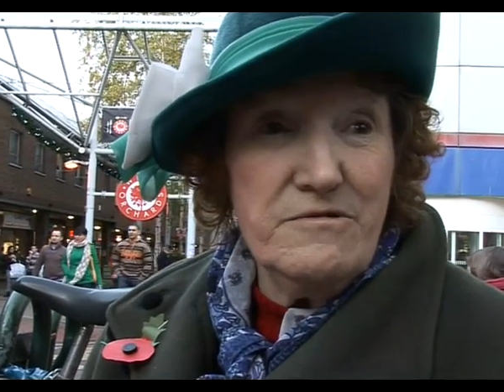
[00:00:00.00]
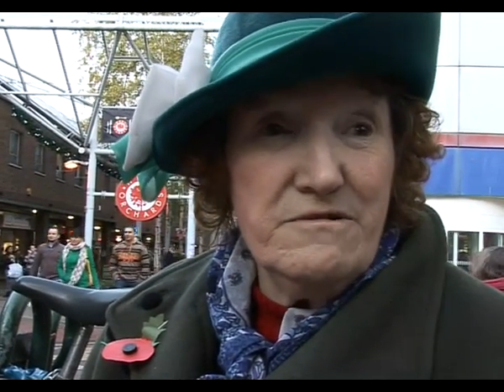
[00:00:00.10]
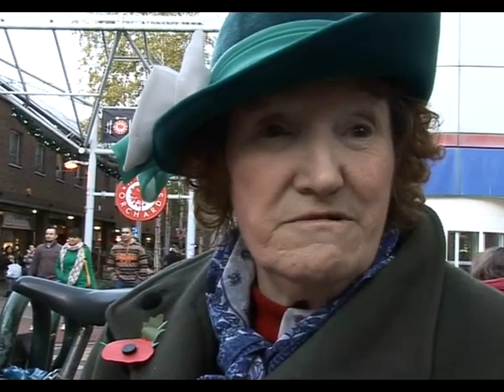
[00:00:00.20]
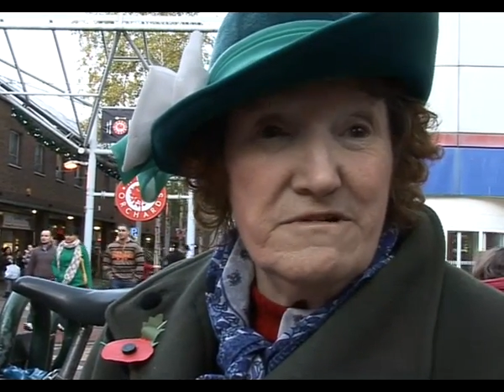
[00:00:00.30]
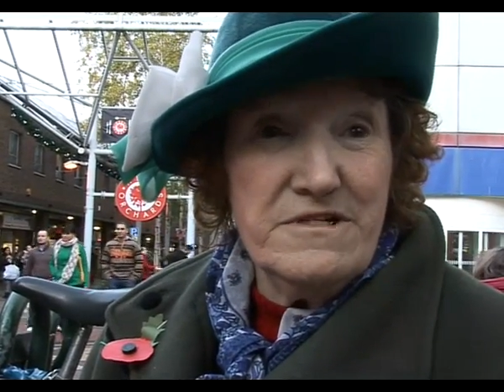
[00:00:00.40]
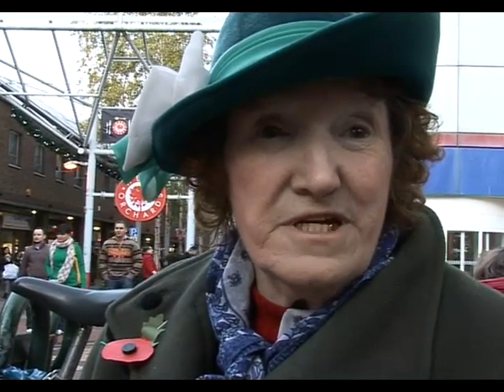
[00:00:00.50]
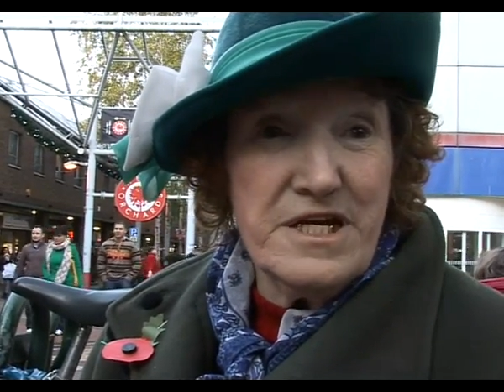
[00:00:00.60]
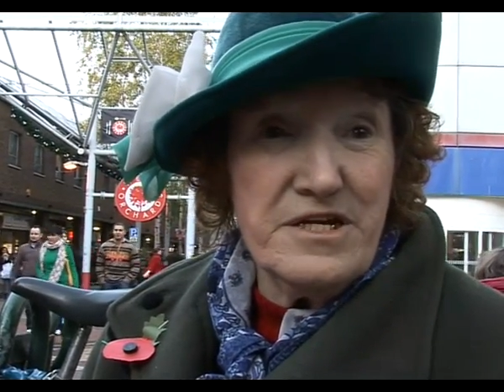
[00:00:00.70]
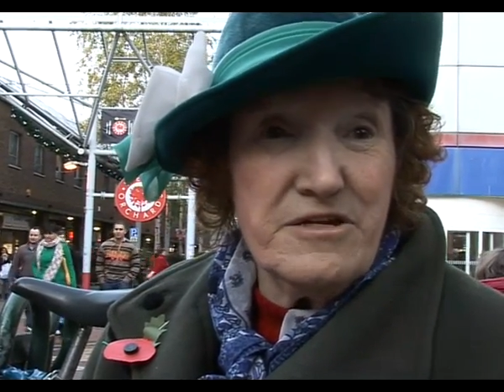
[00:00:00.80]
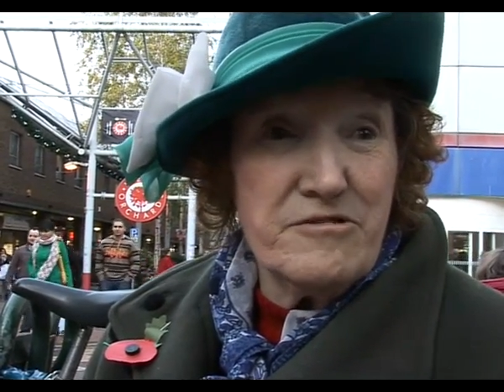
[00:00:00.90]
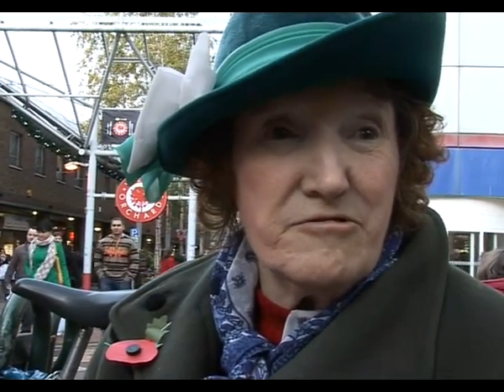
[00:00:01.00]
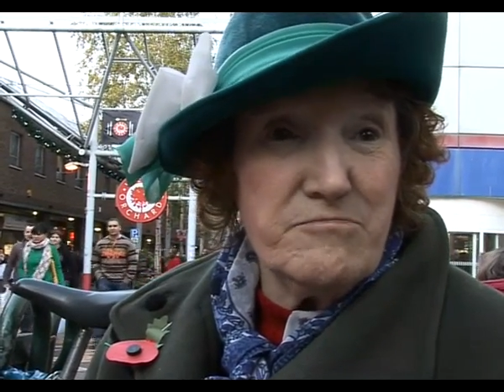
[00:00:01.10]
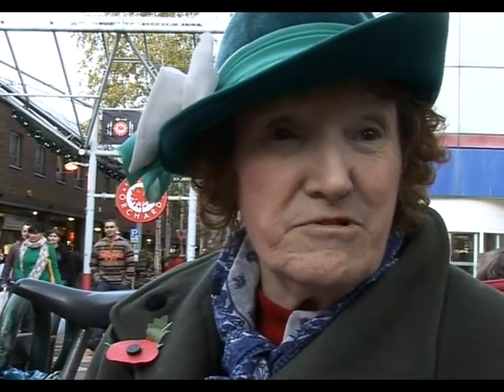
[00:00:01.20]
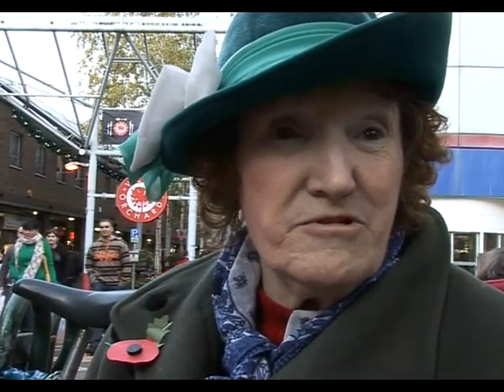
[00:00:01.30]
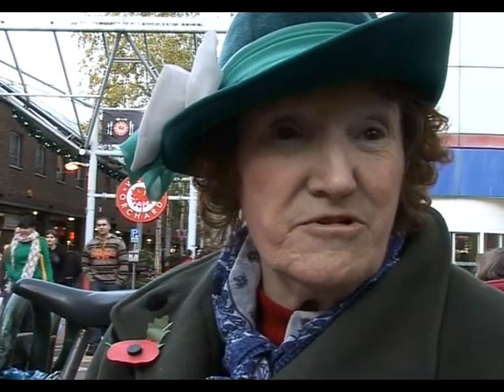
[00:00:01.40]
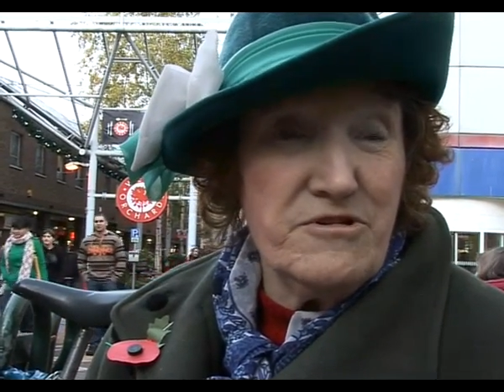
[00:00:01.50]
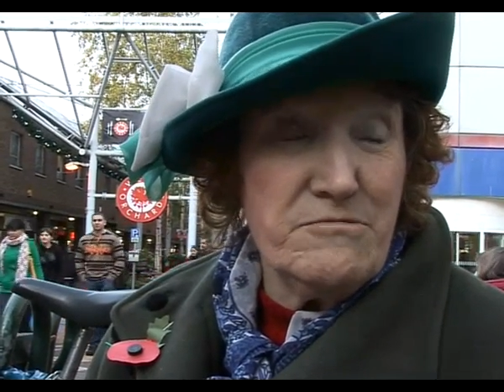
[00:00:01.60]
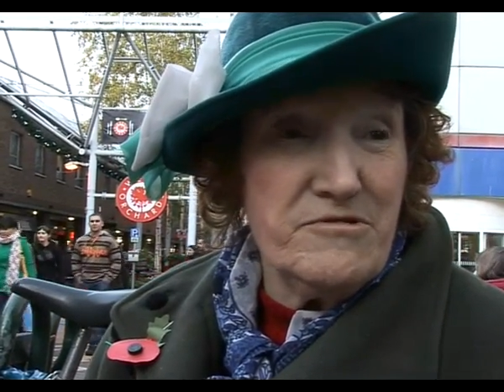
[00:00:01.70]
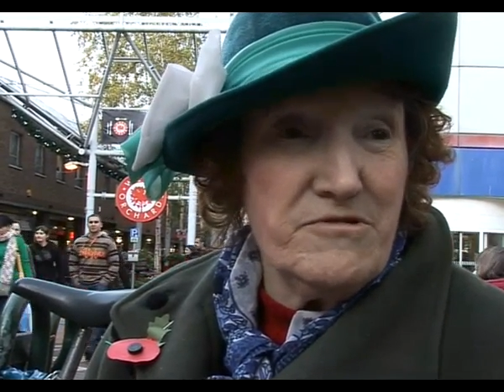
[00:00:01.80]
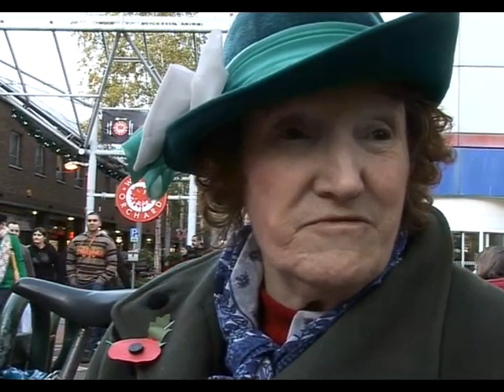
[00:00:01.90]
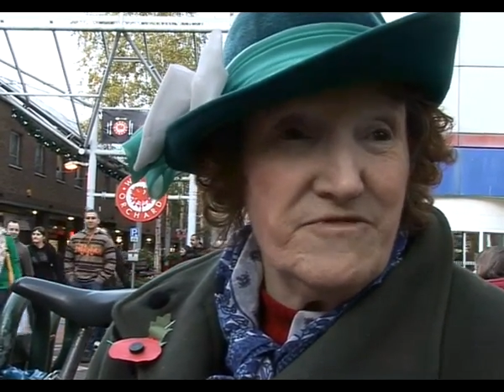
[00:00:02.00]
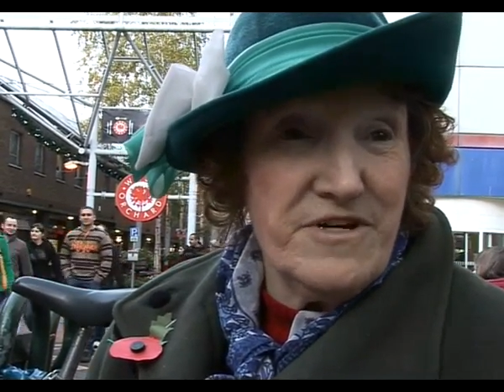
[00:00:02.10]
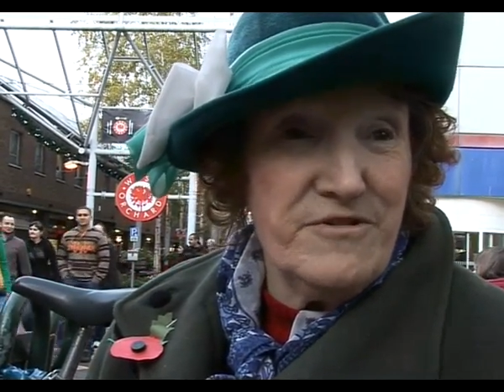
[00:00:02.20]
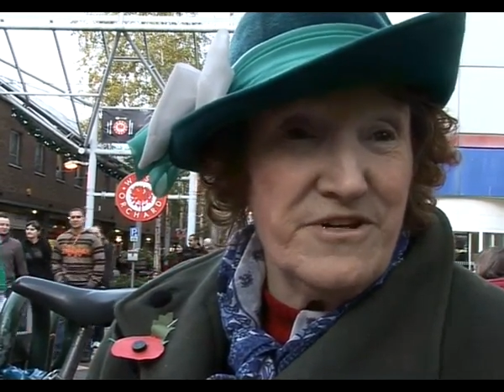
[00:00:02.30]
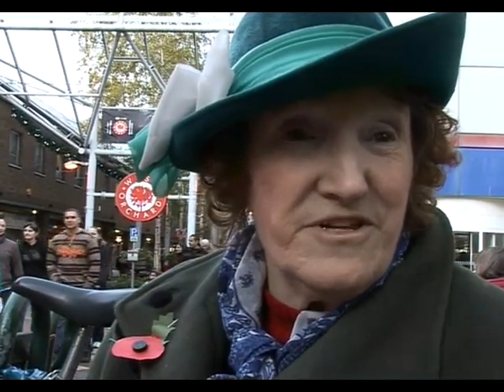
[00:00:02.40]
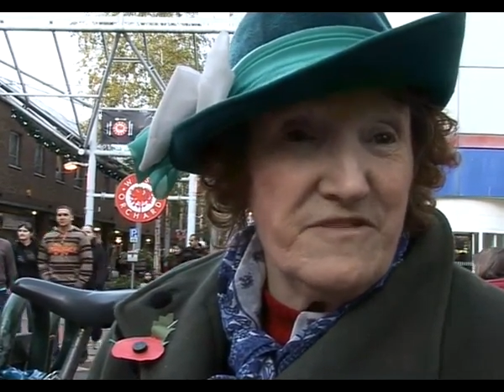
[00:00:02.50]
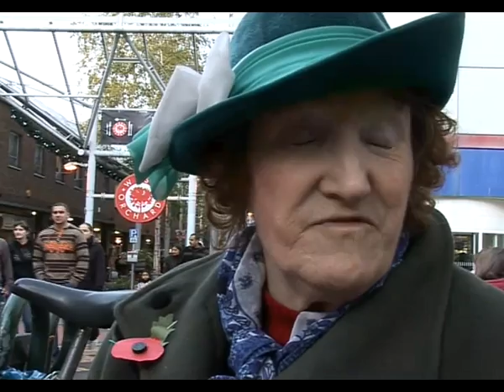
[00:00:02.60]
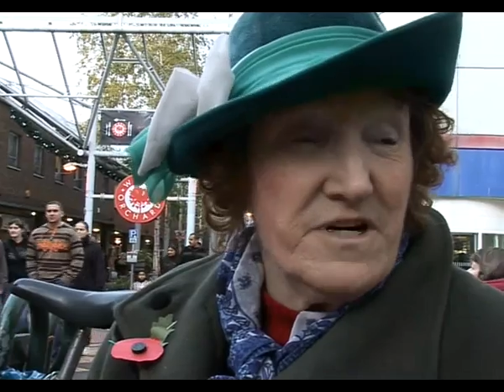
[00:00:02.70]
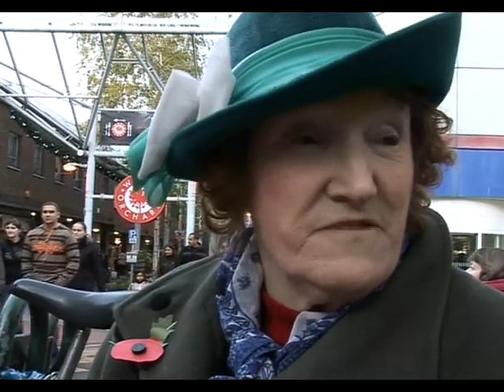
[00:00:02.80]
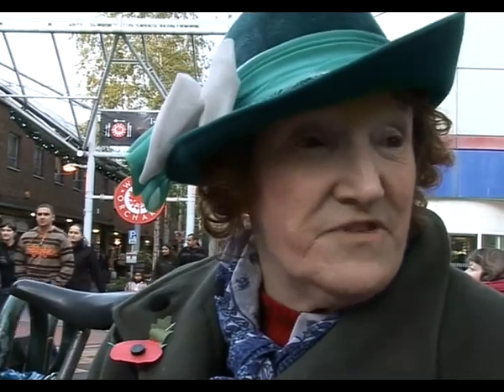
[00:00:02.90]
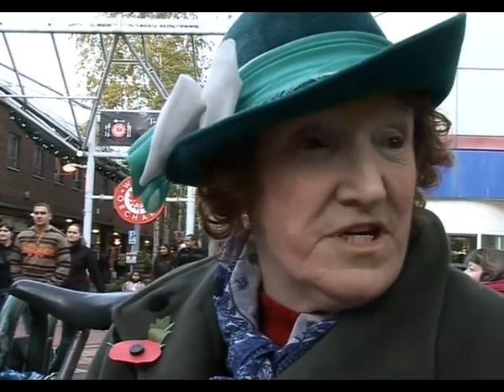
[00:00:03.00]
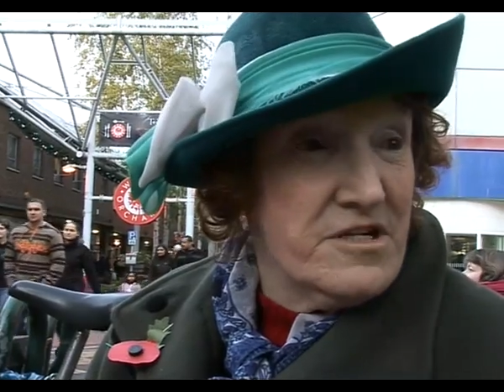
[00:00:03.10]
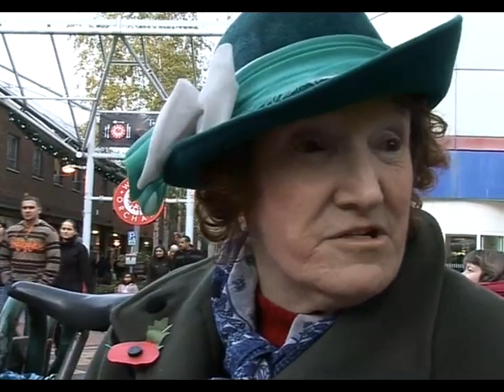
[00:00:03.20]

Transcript: you'd get into trouble because you were refusing to fight for your